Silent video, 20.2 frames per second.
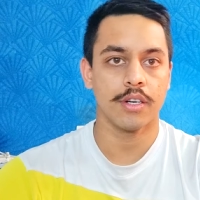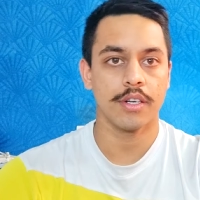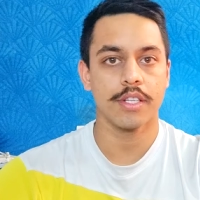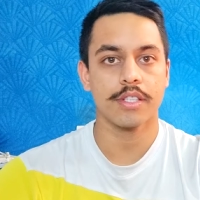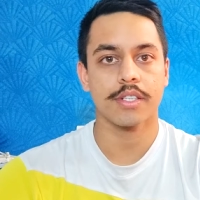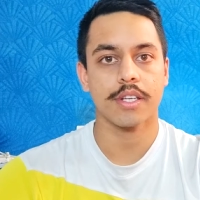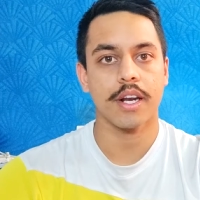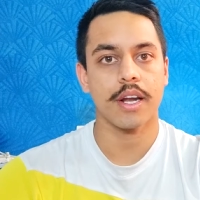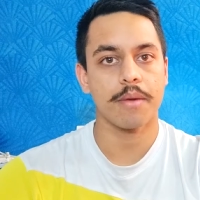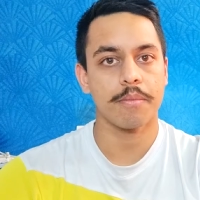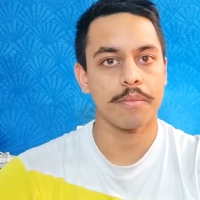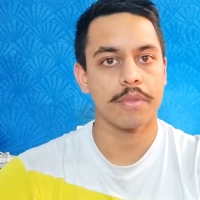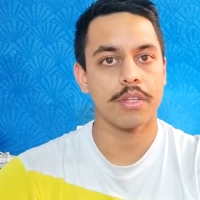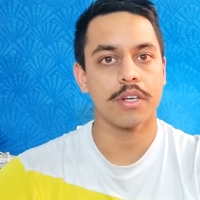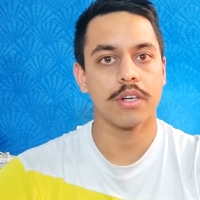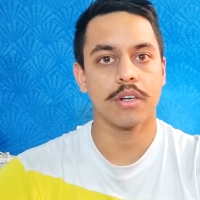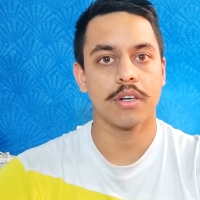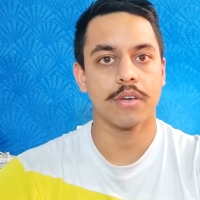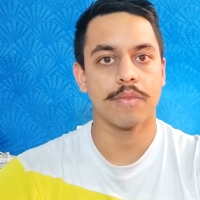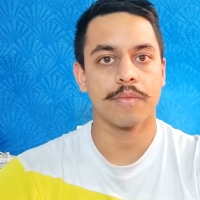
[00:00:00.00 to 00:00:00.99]
describe
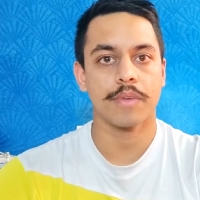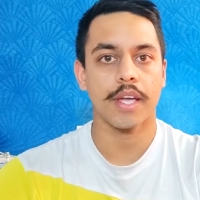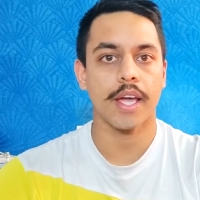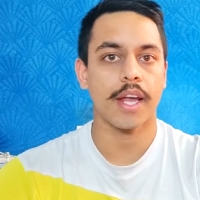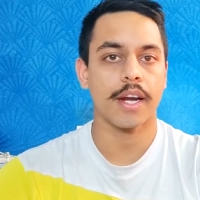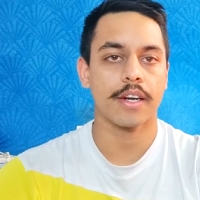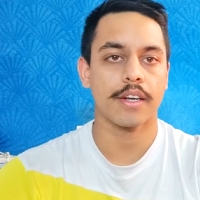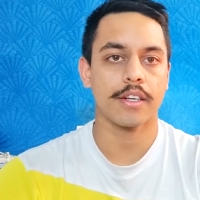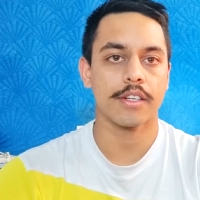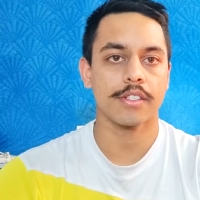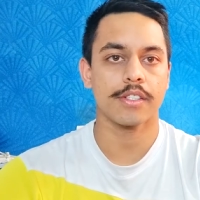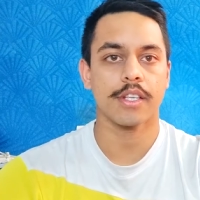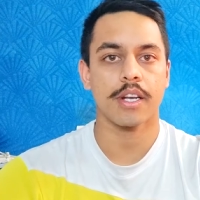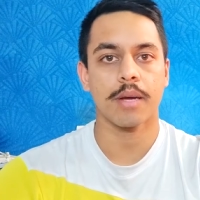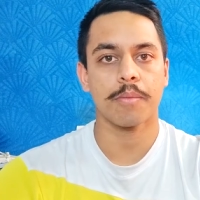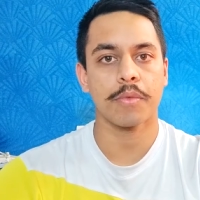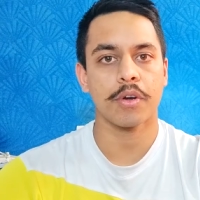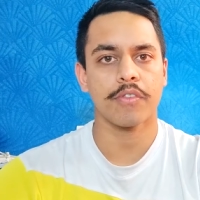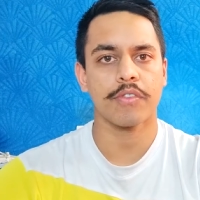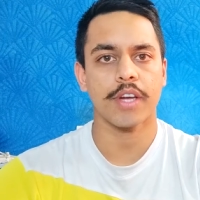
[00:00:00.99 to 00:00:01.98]
the characters, the
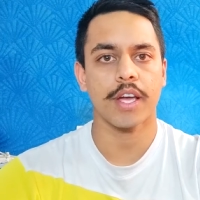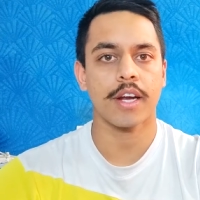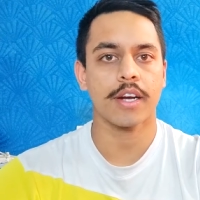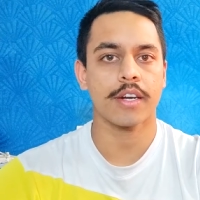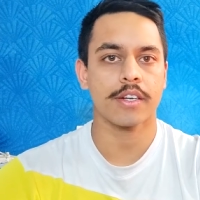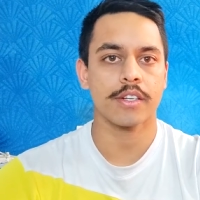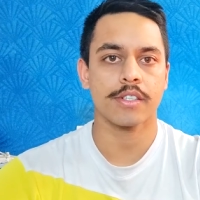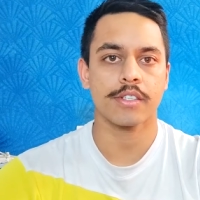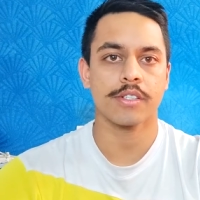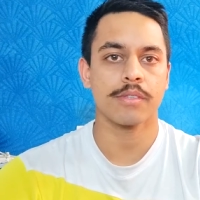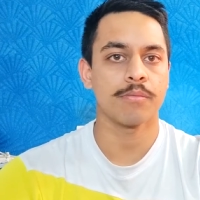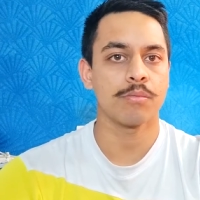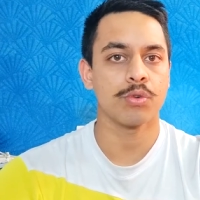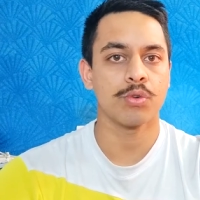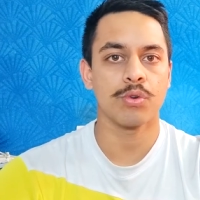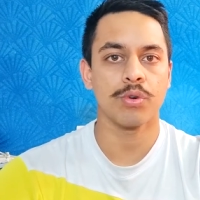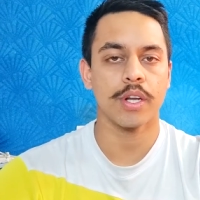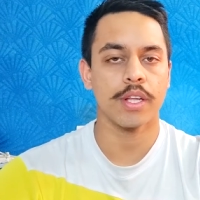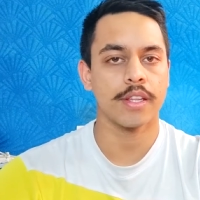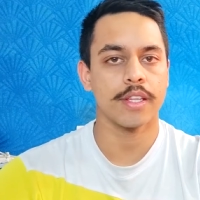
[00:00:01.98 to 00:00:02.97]
number of characters, the
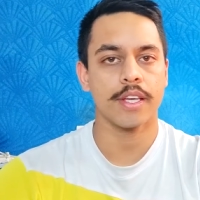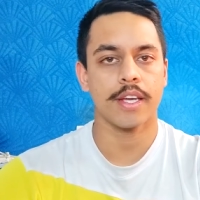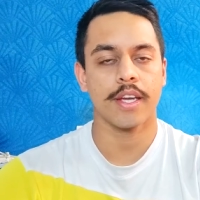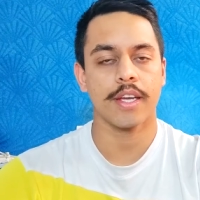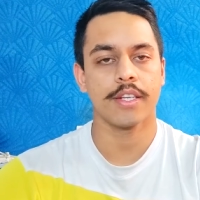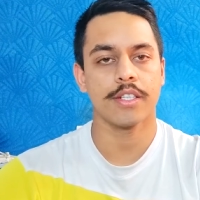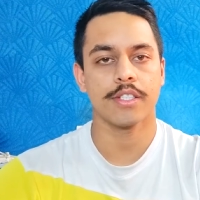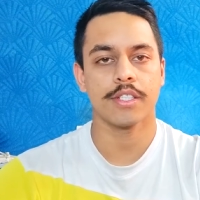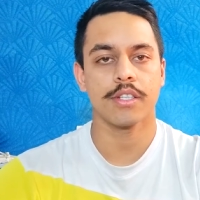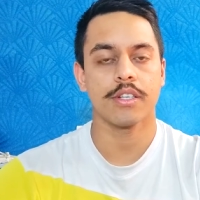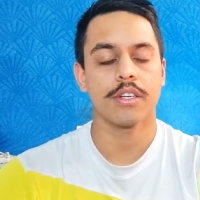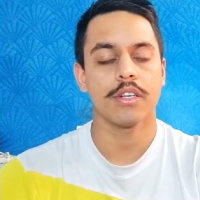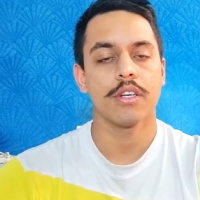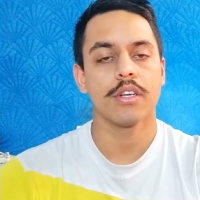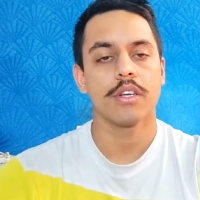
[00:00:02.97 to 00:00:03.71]
mood and the age.